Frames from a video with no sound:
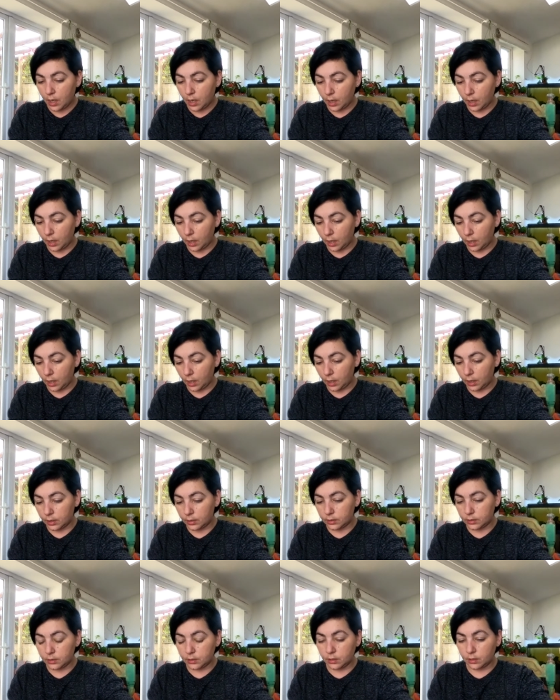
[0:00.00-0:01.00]

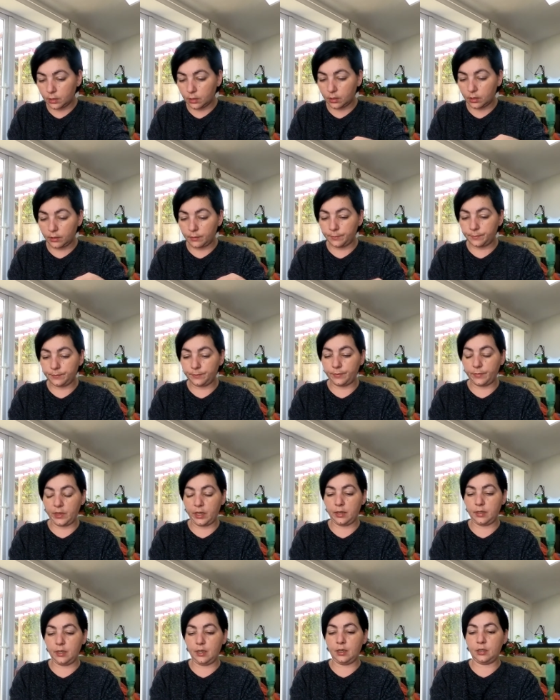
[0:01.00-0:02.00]
and uh,
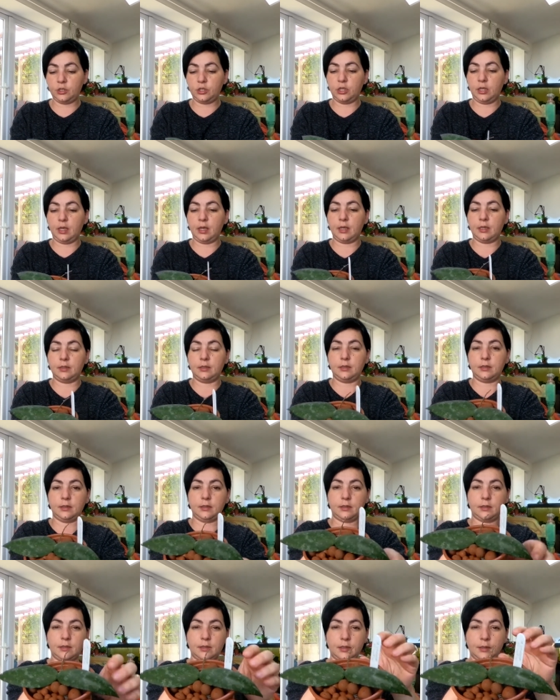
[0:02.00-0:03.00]
I think she has
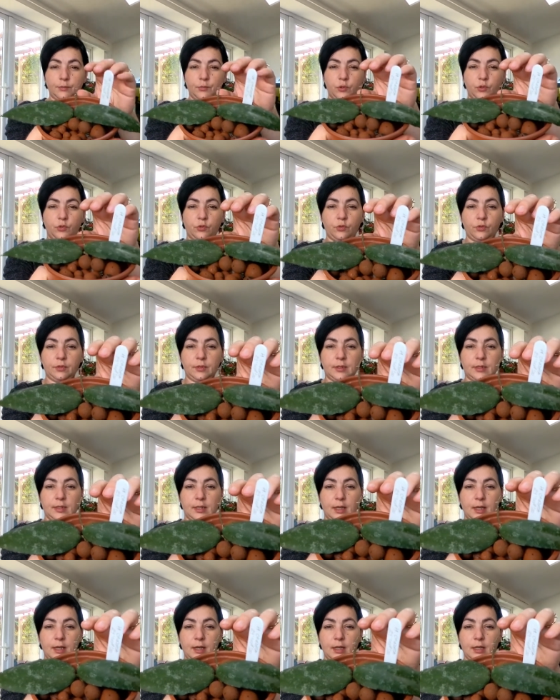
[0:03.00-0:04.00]
some roots
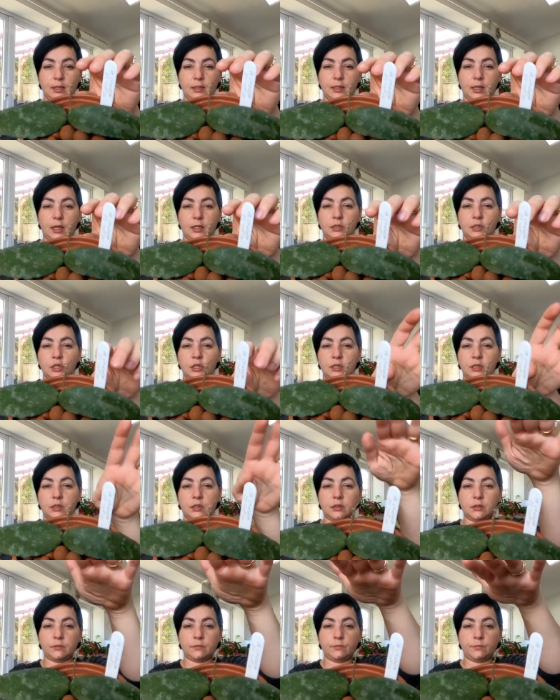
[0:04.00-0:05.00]
in it I just
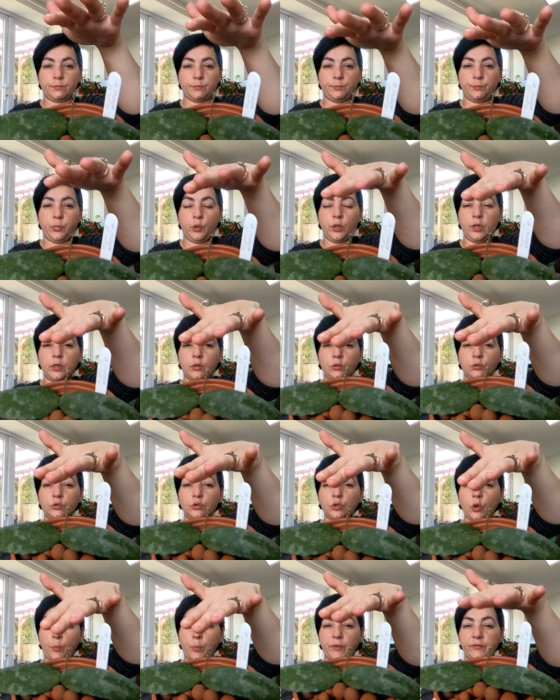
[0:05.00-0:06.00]
put it on
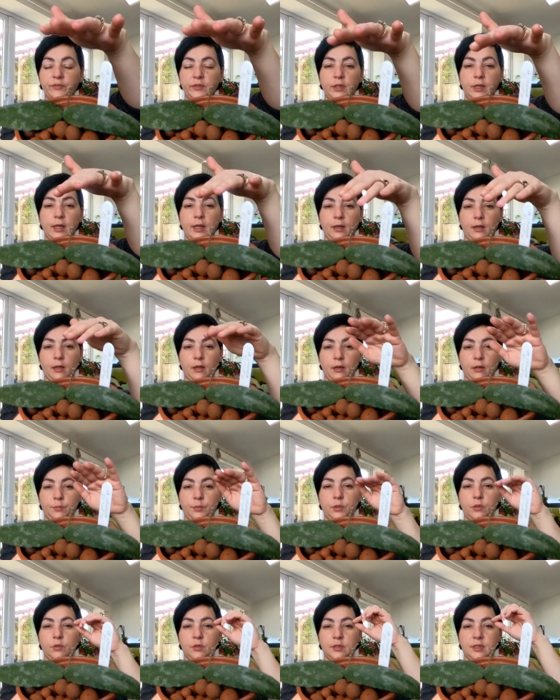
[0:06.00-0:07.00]
top of the leca
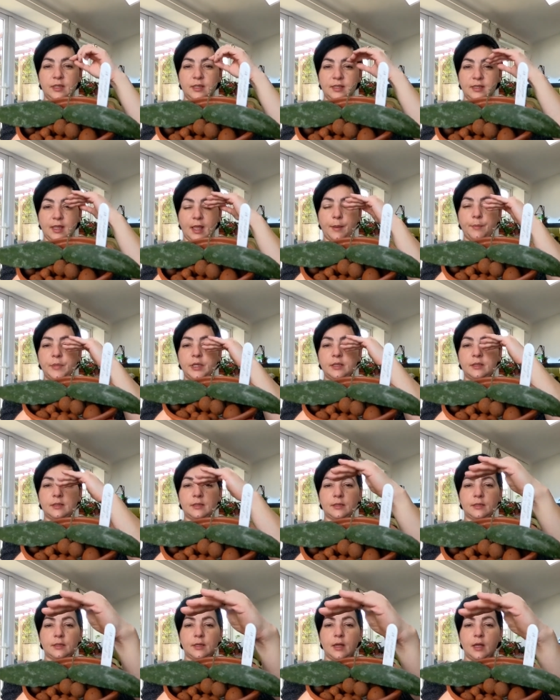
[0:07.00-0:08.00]
because the stem
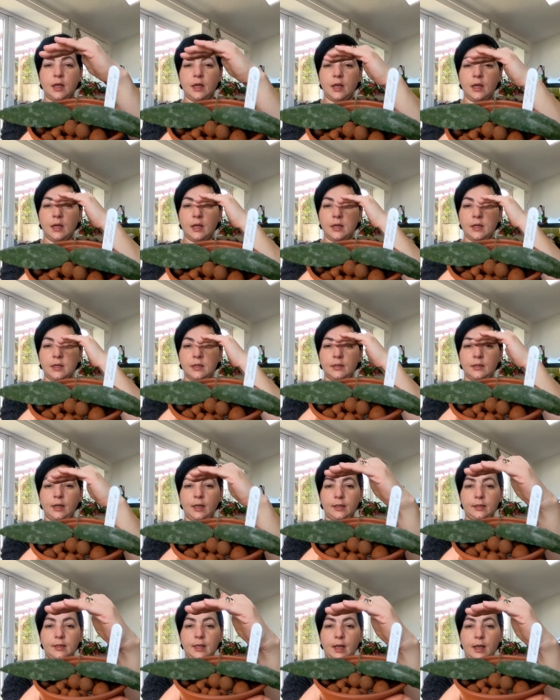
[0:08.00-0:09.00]
it's
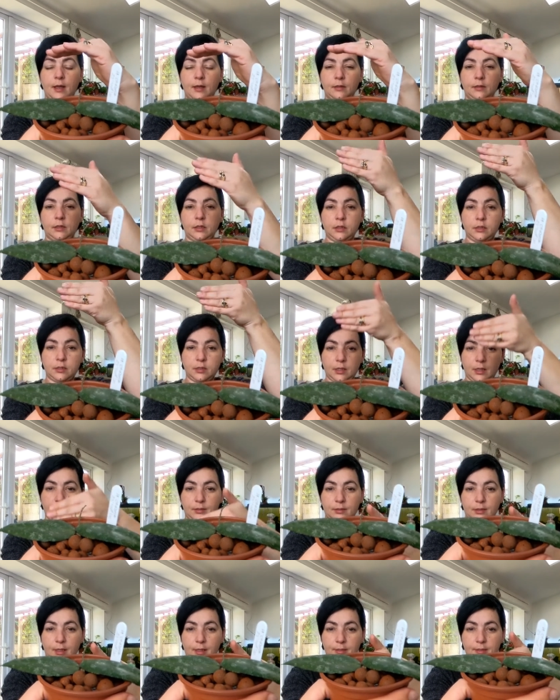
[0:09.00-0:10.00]
like that it's
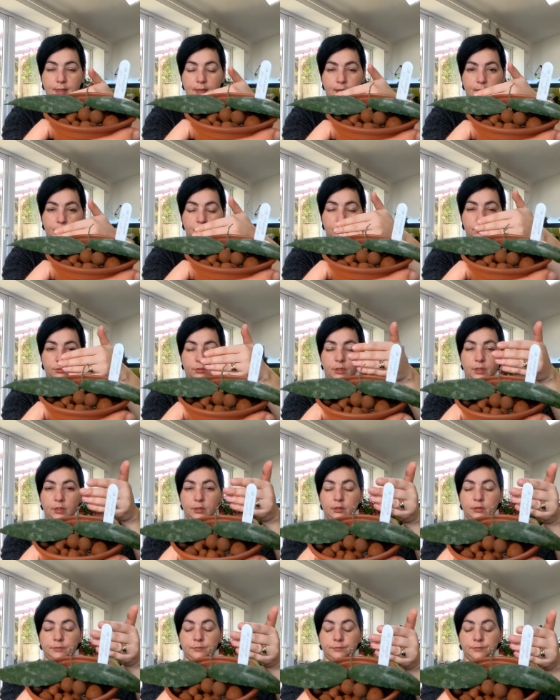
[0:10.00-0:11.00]
not like that
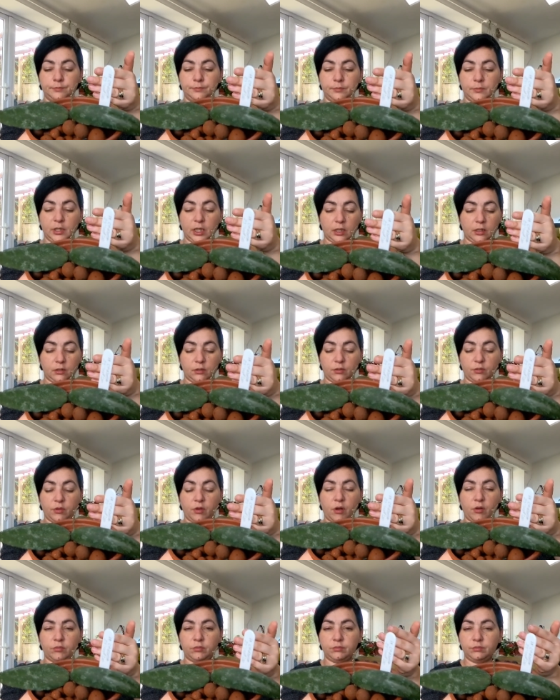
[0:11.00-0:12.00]
right i don't know
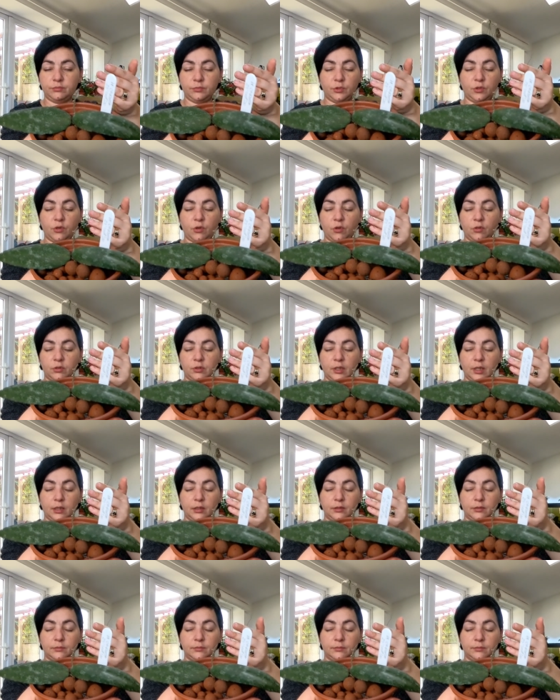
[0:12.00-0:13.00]
how you call
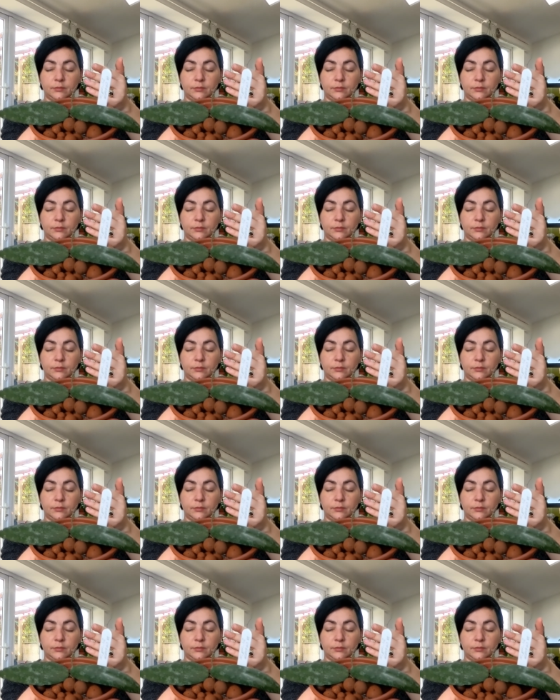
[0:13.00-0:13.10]
that